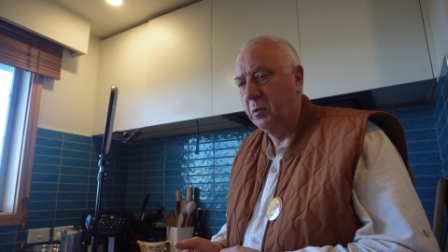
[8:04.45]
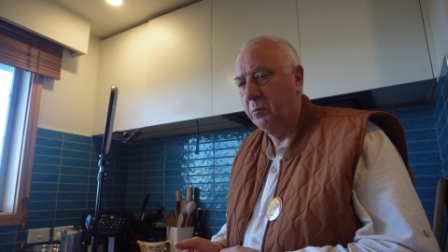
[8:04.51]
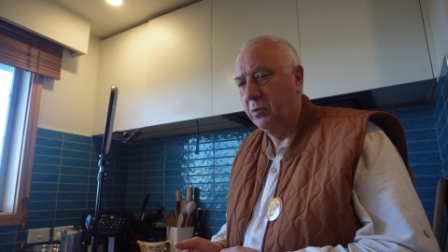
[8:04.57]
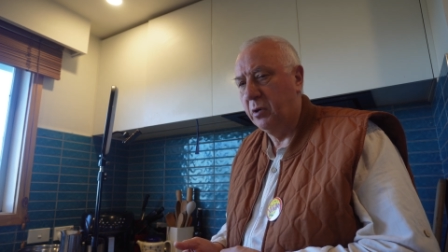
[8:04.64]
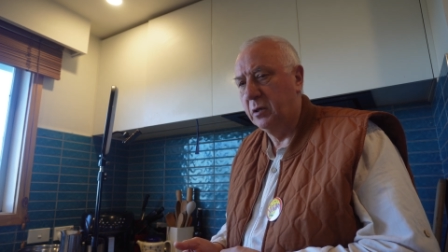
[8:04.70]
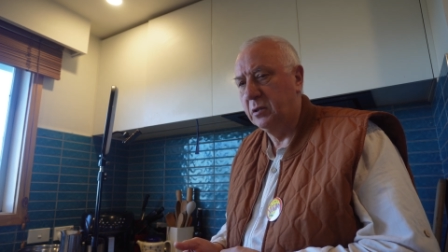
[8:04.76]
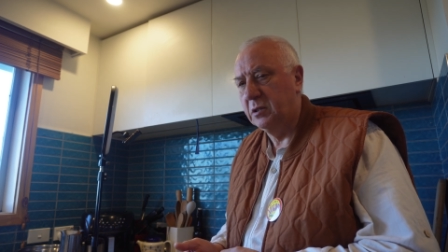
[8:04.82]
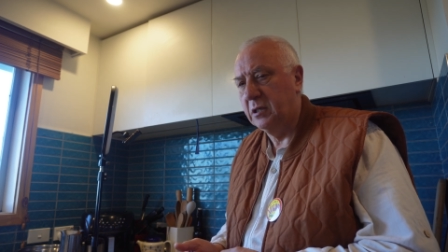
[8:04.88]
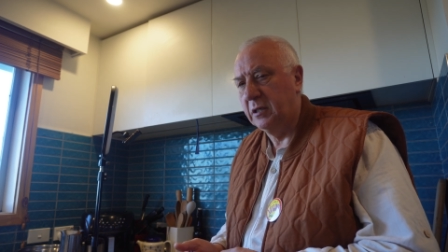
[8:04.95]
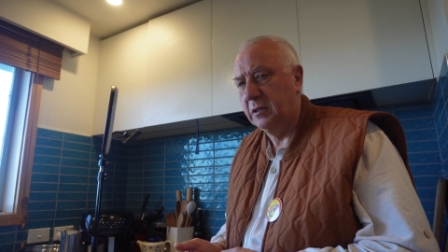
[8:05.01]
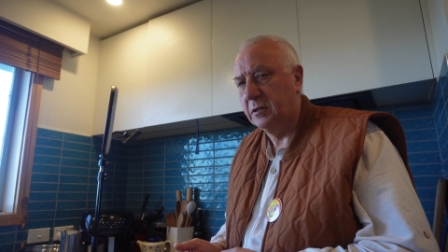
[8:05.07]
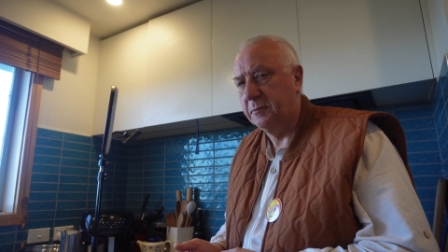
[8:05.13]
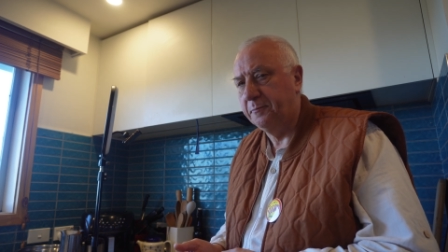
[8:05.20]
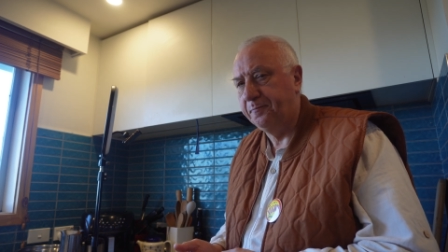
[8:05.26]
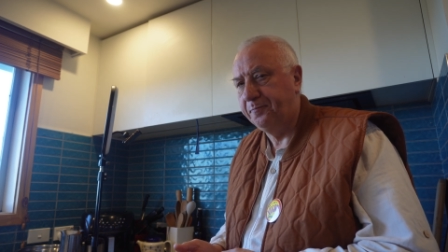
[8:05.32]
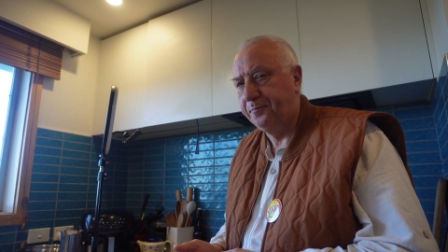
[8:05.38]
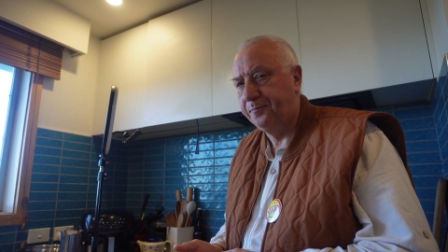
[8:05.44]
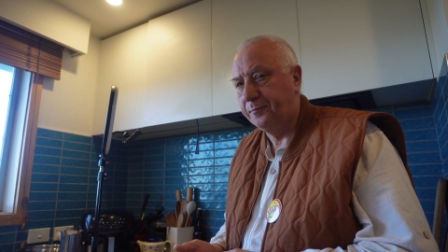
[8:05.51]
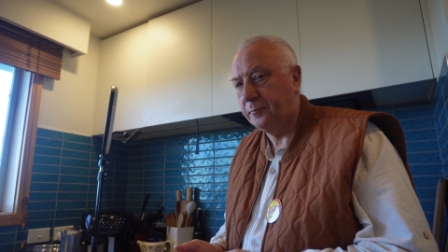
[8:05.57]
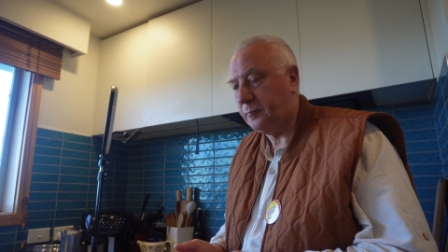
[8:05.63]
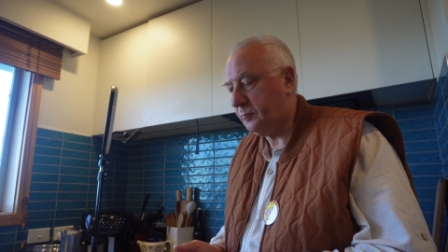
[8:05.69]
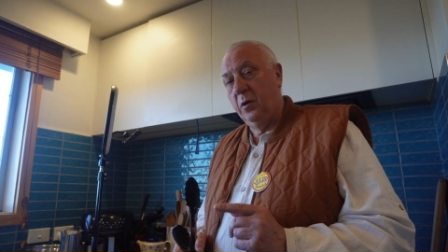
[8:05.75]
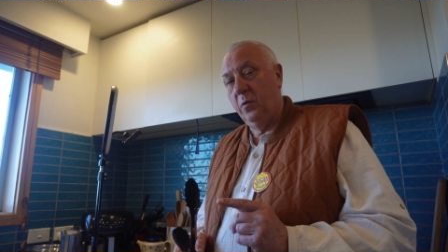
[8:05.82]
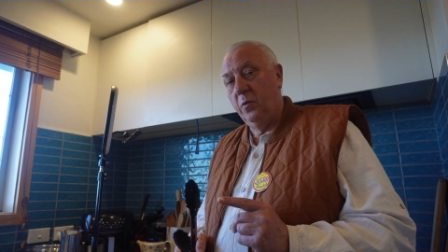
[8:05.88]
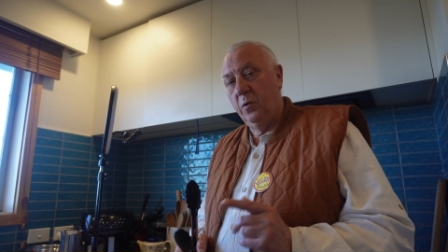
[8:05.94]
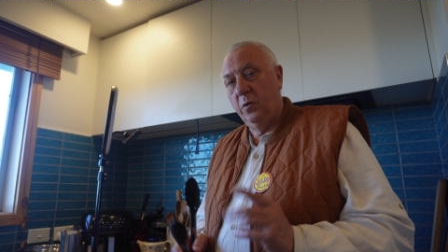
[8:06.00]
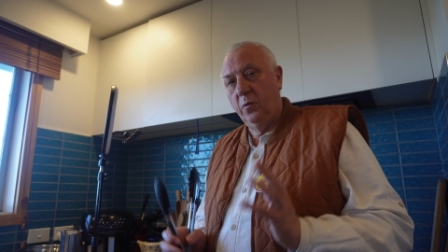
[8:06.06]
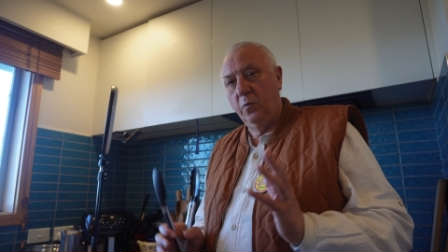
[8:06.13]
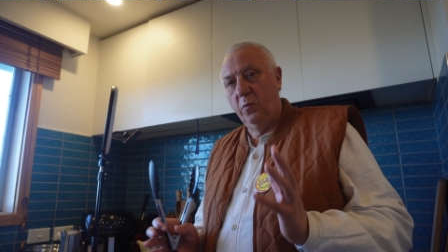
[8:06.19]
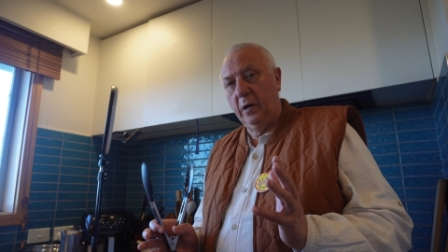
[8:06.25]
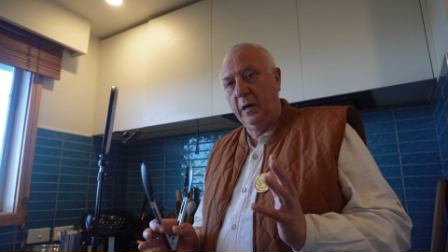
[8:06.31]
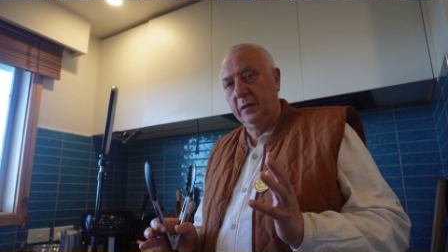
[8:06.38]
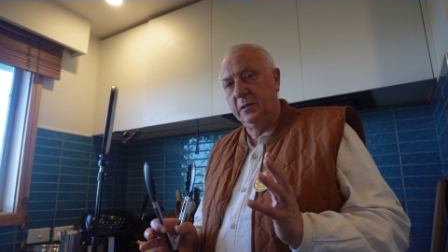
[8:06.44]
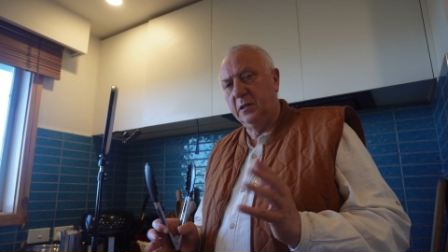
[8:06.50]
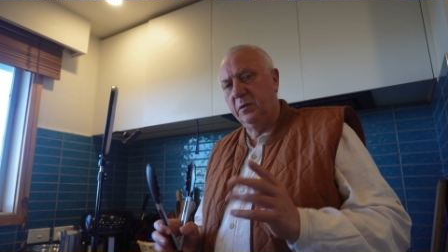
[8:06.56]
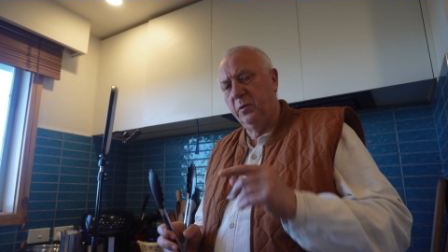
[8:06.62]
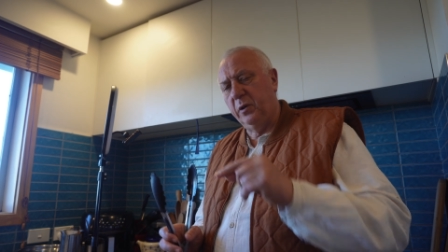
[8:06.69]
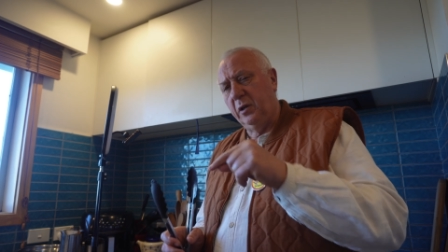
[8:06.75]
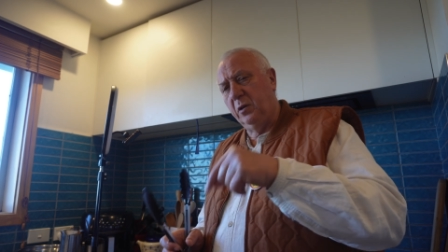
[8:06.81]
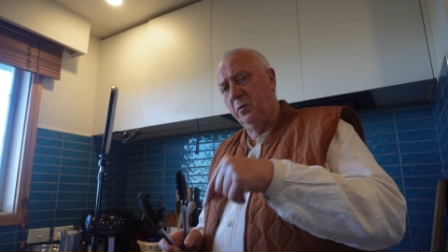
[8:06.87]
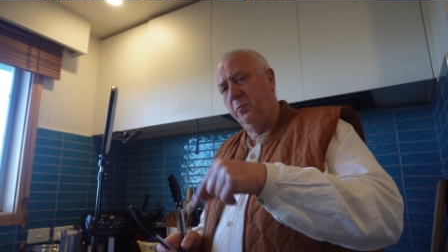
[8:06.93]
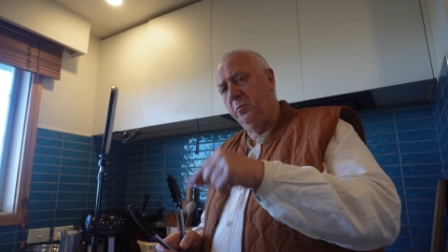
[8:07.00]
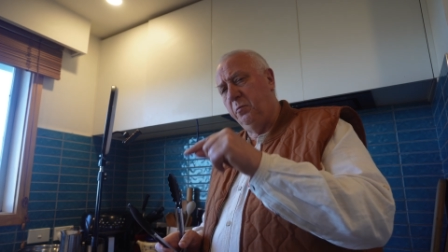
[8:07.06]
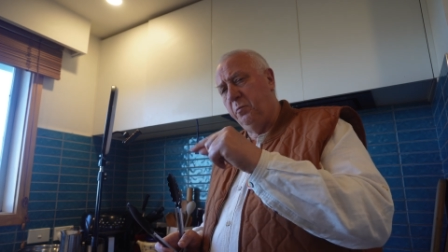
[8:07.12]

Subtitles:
process. Right, so we're going to